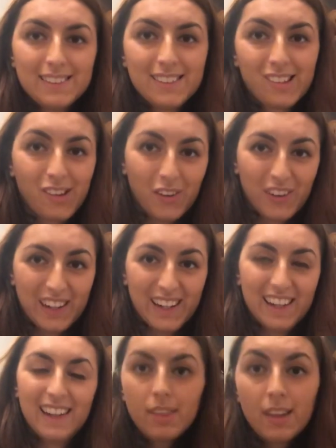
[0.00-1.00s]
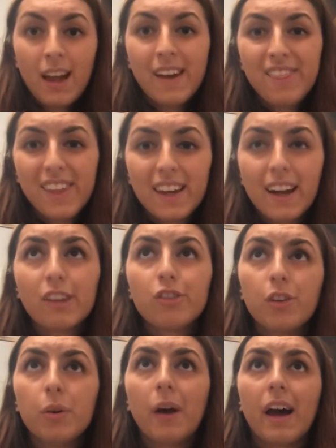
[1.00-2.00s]
Sorry. I think I
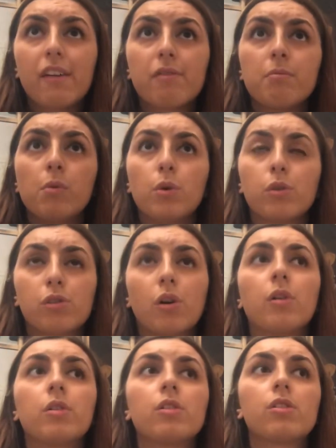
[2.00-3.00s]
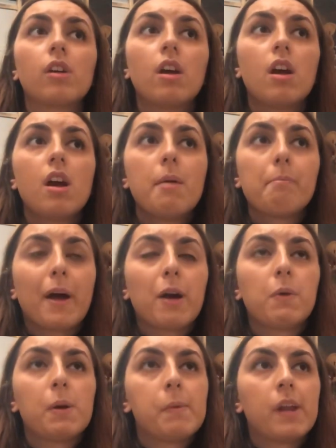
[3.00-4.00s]
do have more songs by
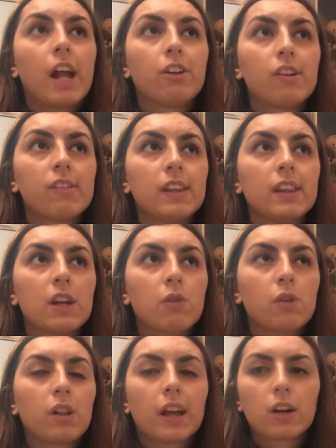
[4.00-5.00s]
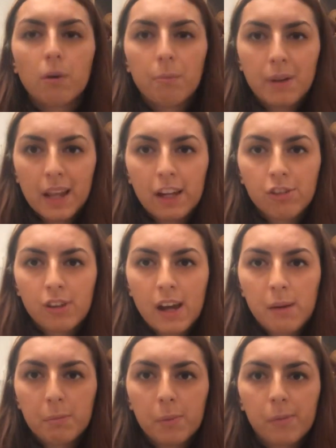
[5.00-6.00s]
women, I just think they're on like compilation
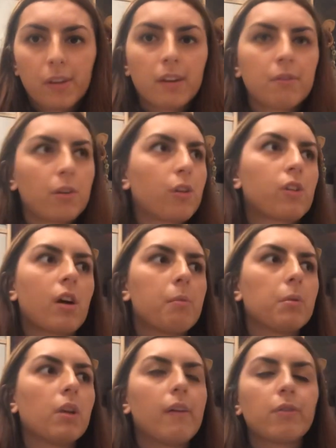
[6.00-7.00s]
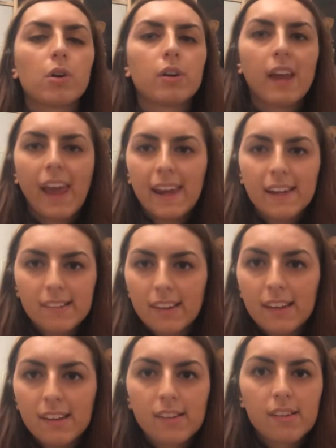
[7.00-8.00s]
albums. Like for example, I've got an
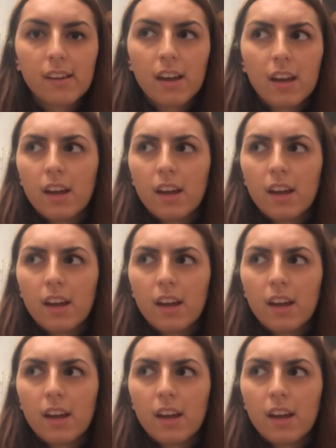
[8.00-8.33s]
80s